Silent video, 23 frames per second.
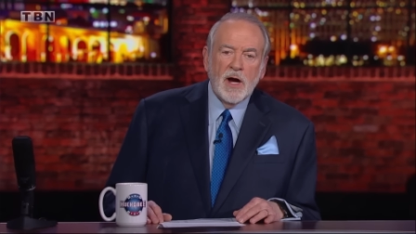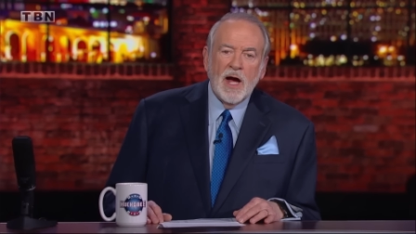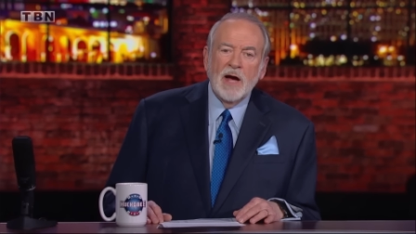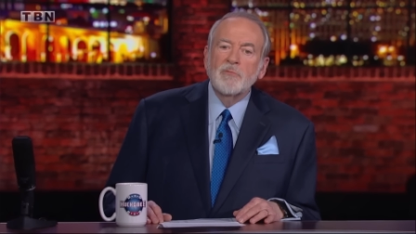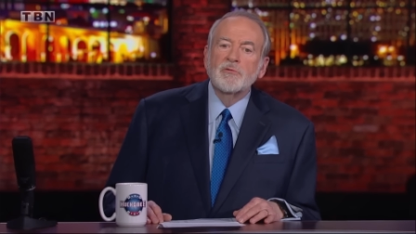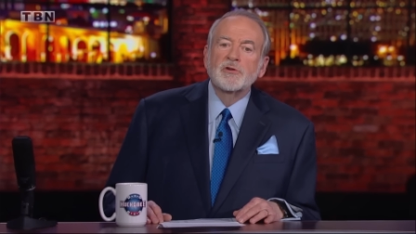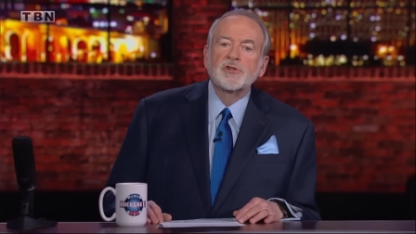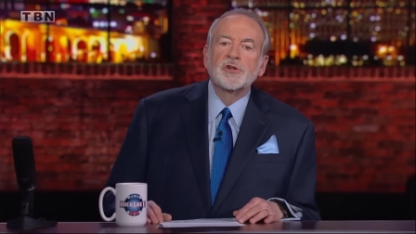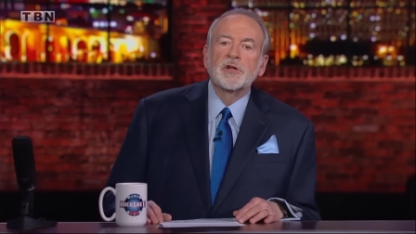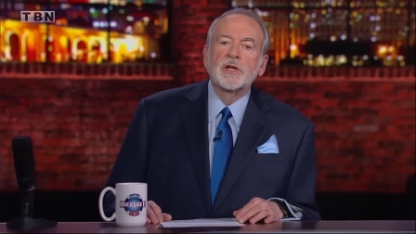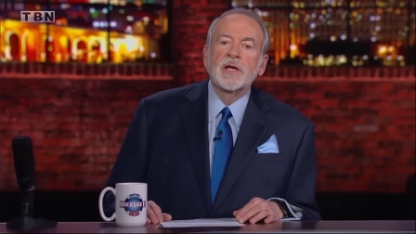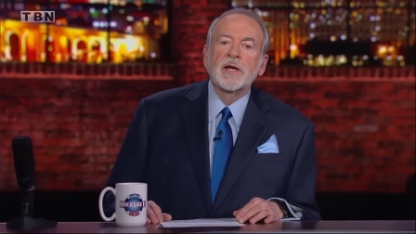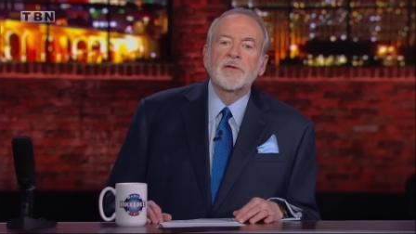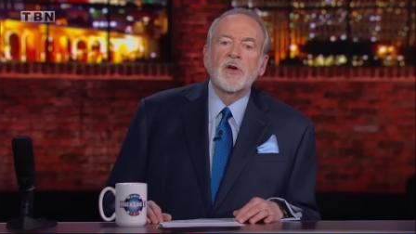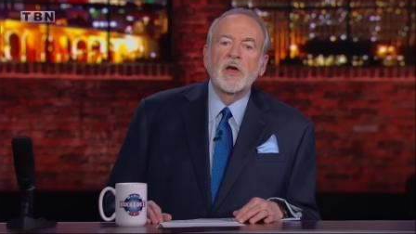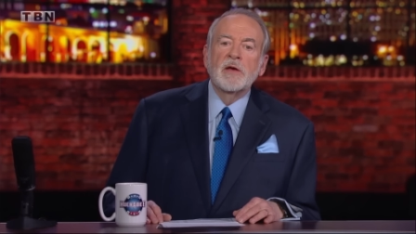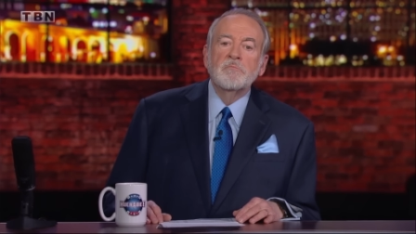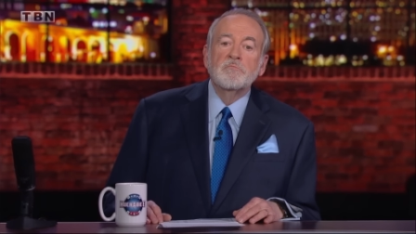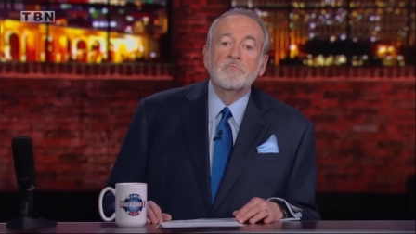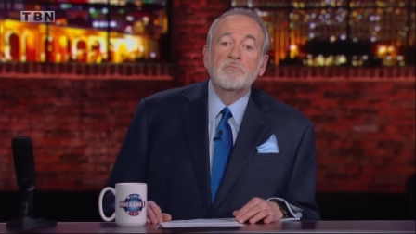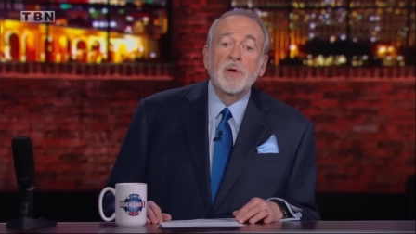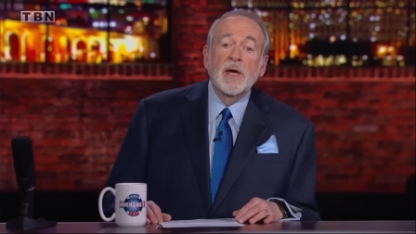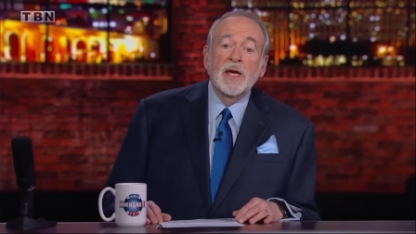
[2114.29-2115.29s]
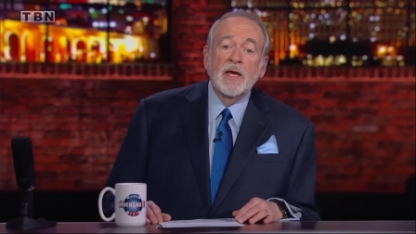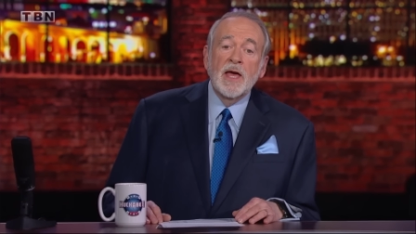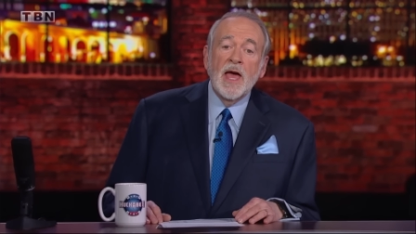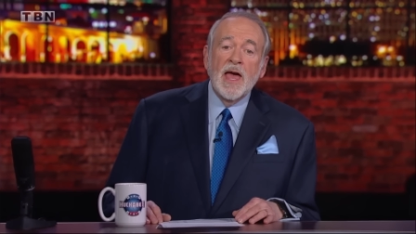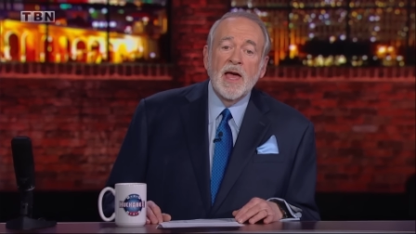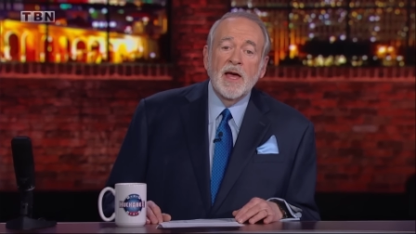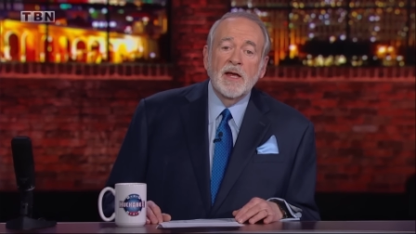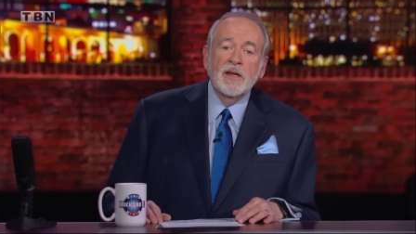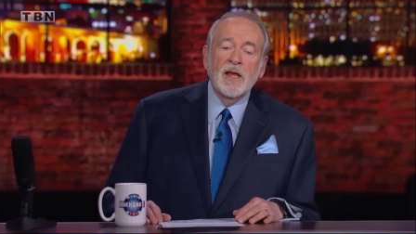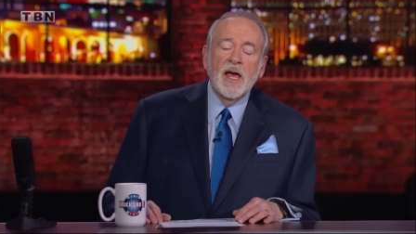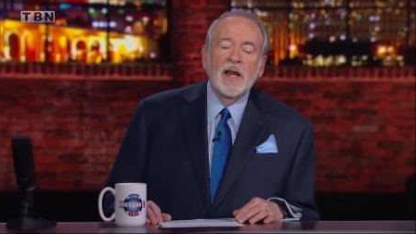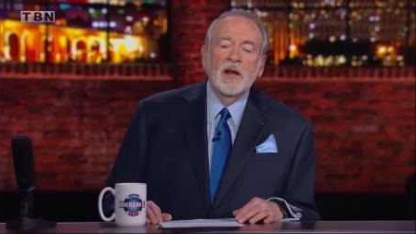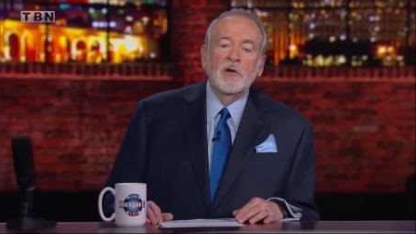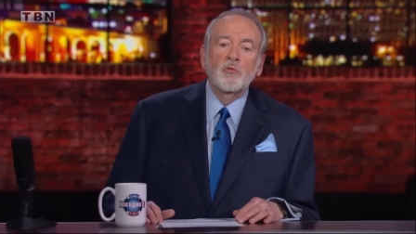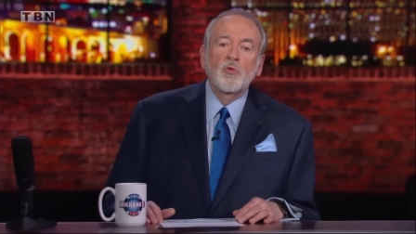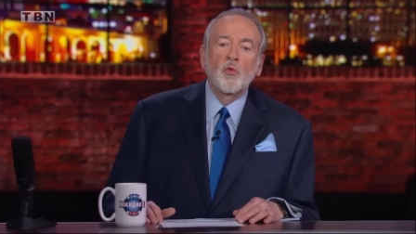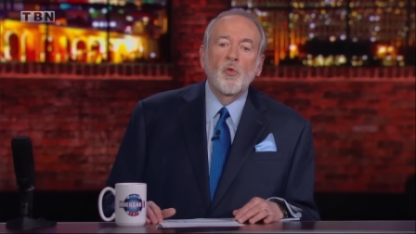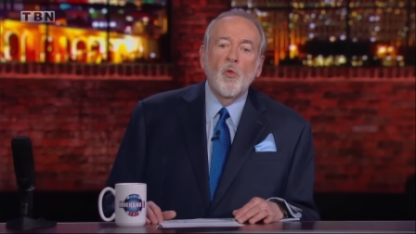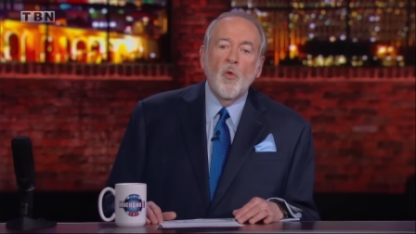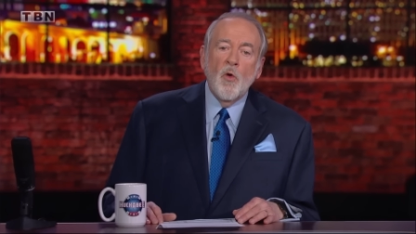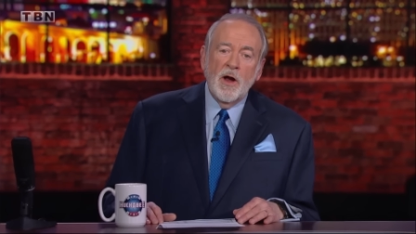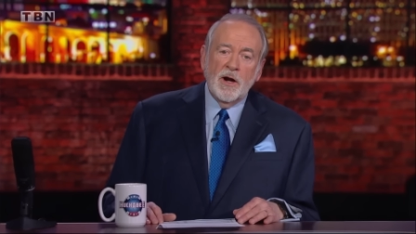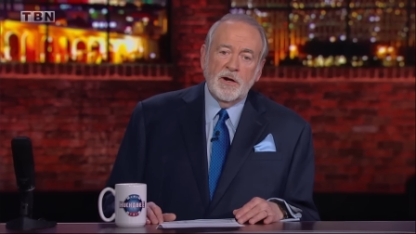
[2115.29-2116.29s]
I want you to give a big hand and a
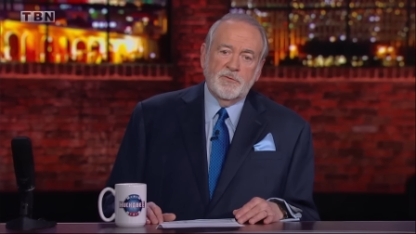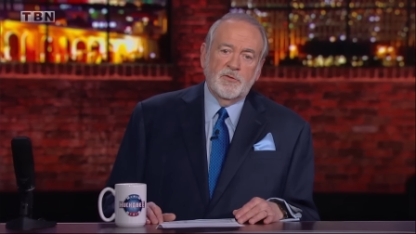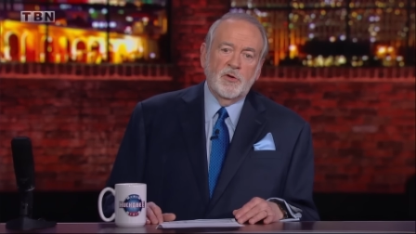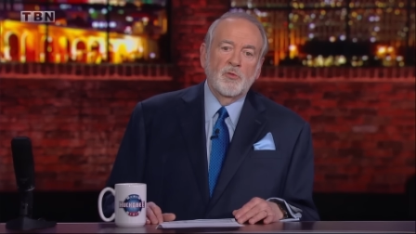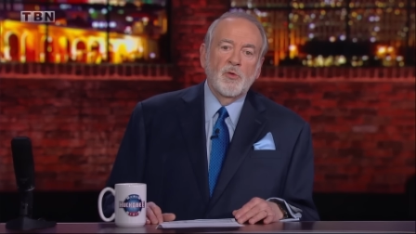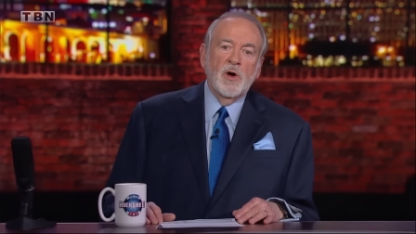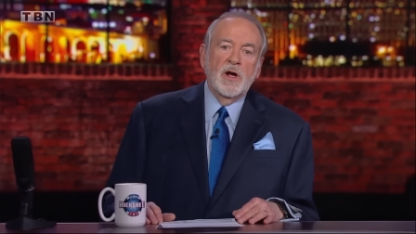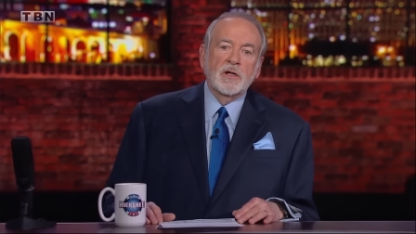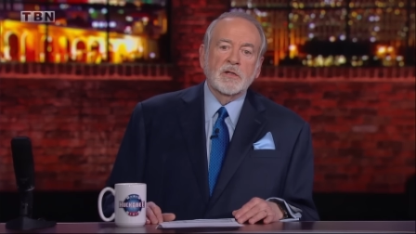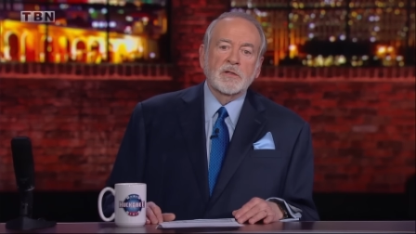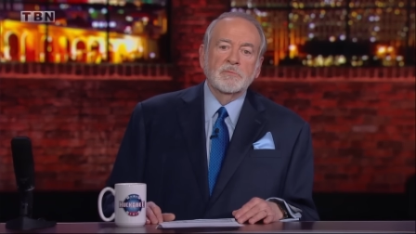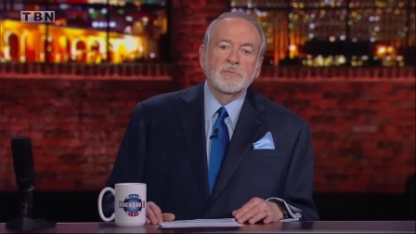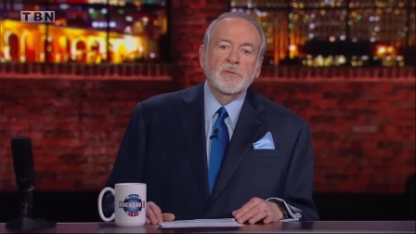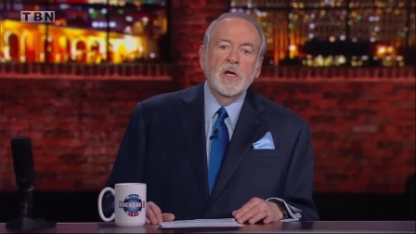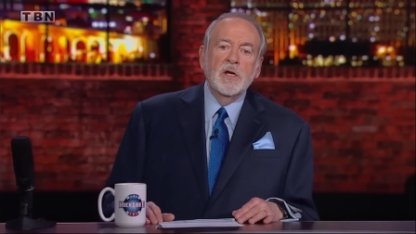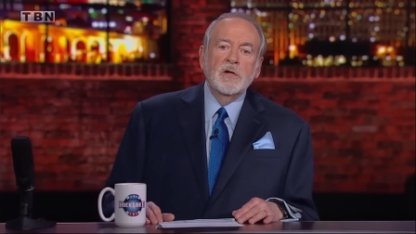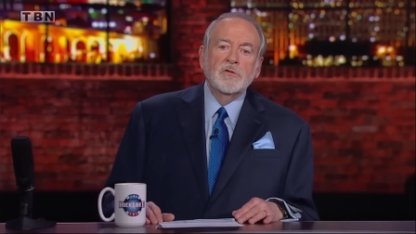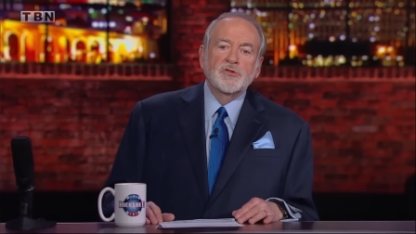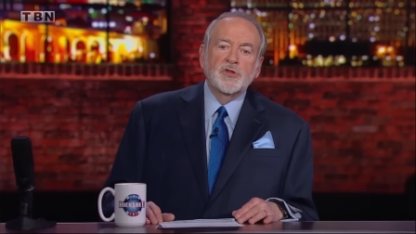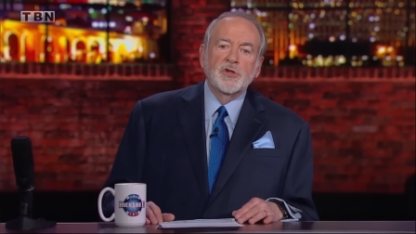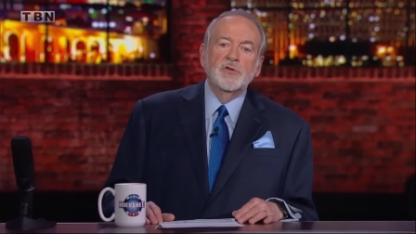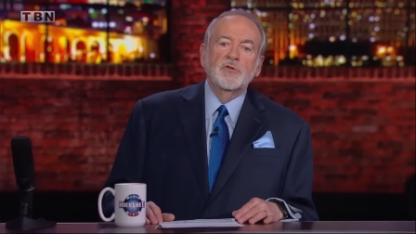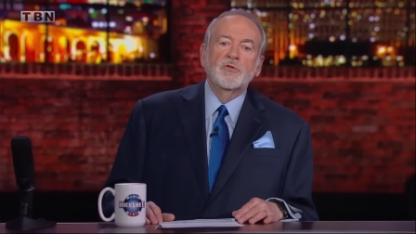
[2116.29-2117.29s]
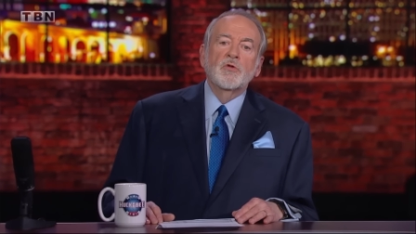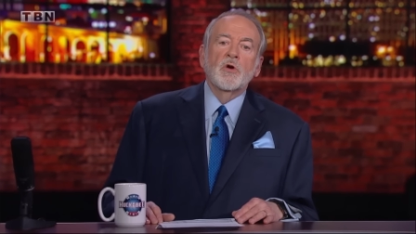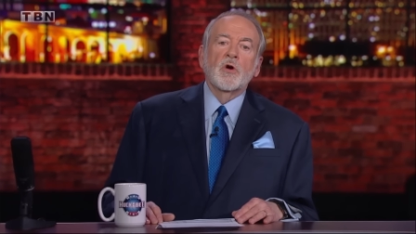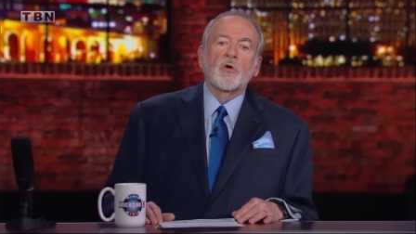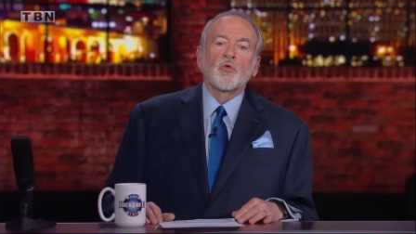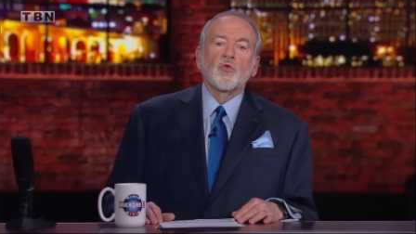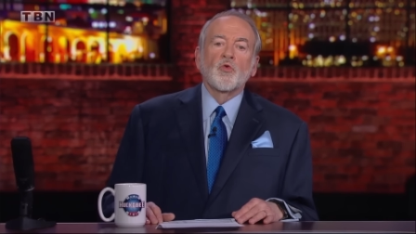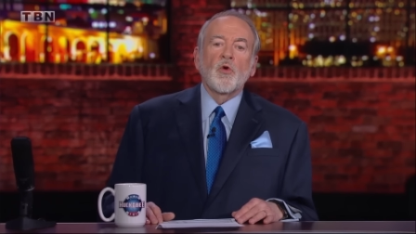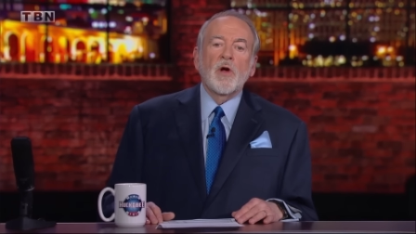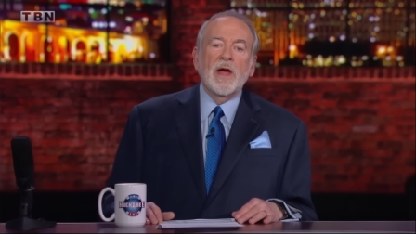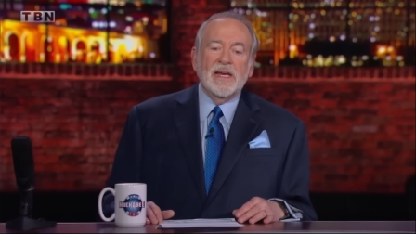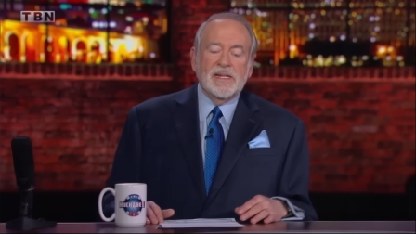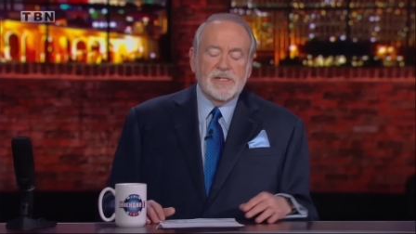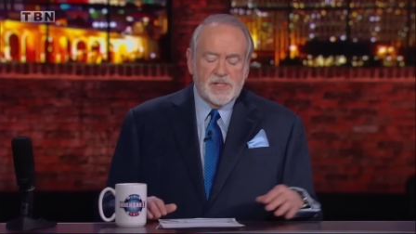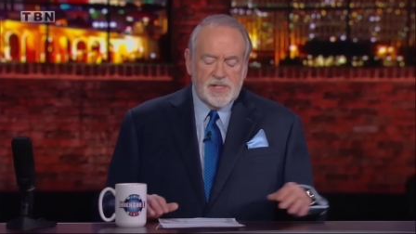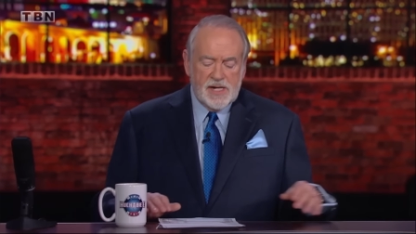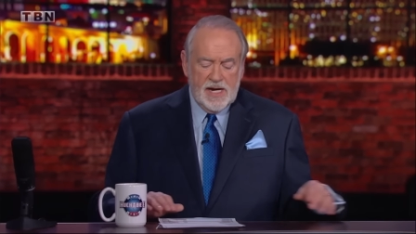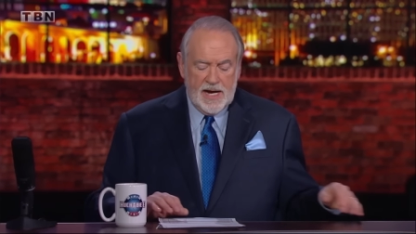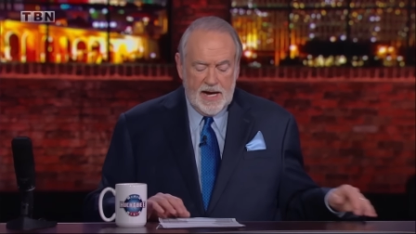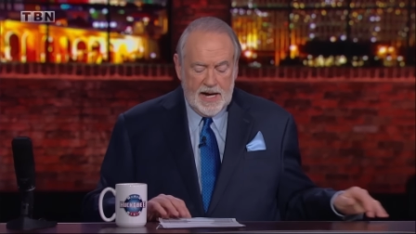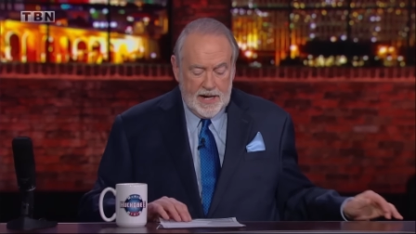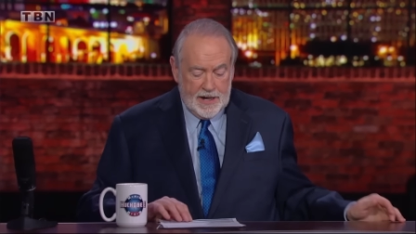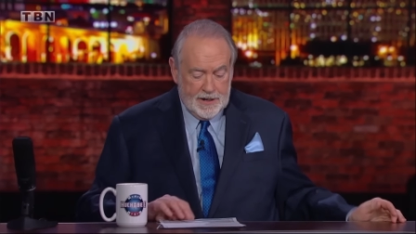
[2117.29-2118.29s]
wonderful welcome to
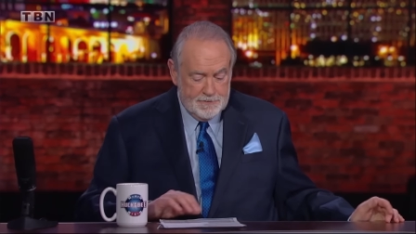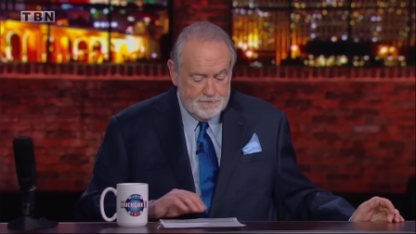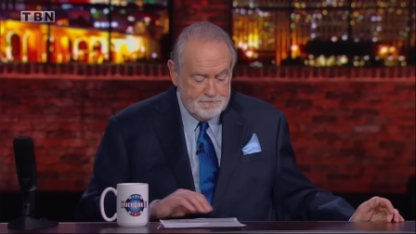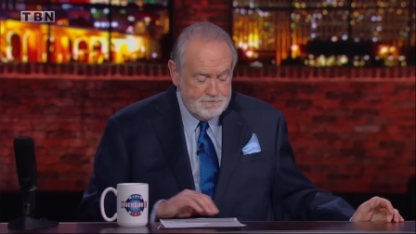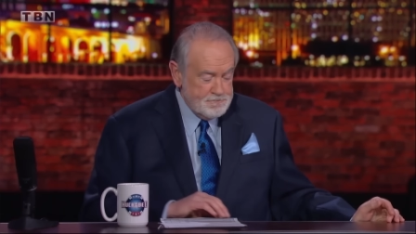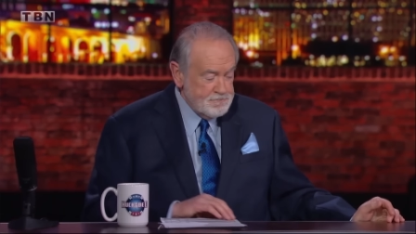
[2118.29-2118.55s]
Reza.